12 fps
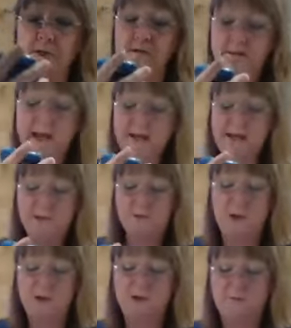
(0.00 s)
That is
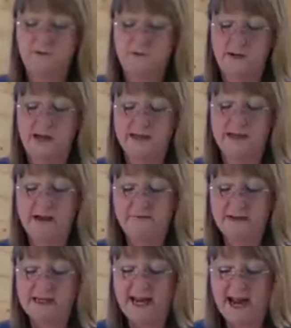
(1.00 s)
wonderful. I love
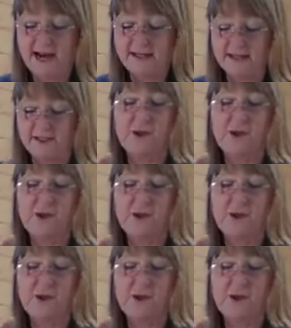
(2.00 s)
the cactus.